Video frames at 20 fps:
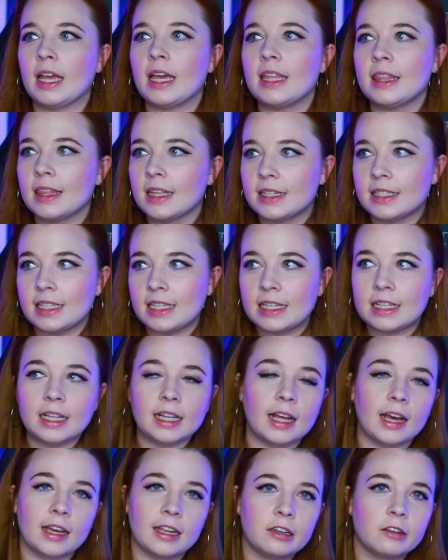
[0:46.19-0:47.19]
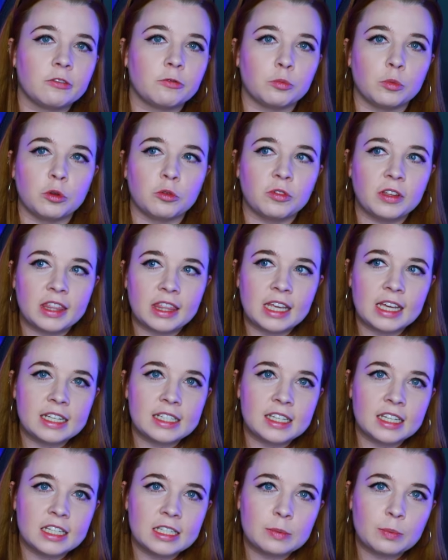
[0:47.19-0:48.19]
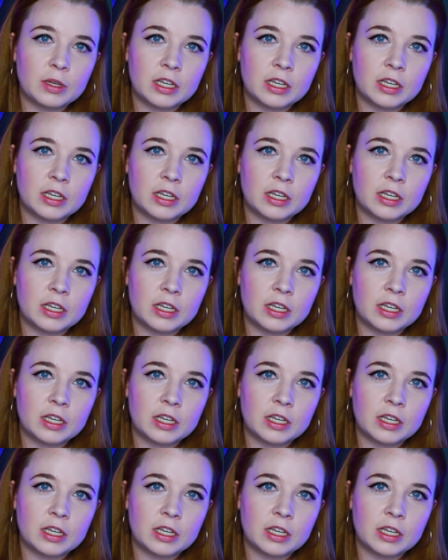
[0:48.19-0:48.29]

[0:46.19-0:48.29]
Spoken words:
in the decline of movie theaters,